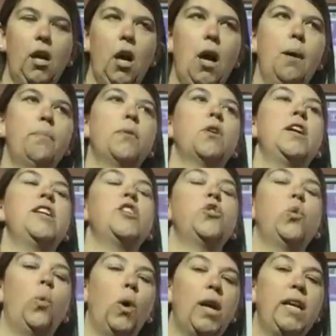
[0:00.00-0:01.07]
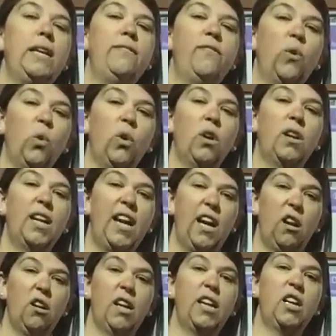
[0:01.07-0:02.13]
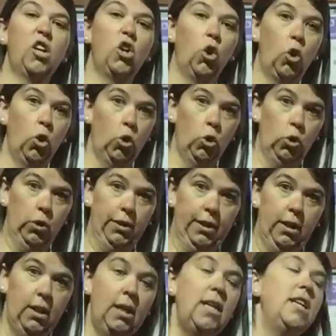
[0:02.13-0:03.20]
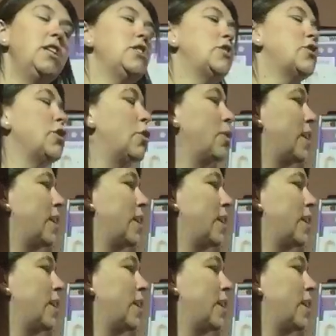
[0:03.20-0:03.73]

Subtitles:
copper in 24 karat gold. So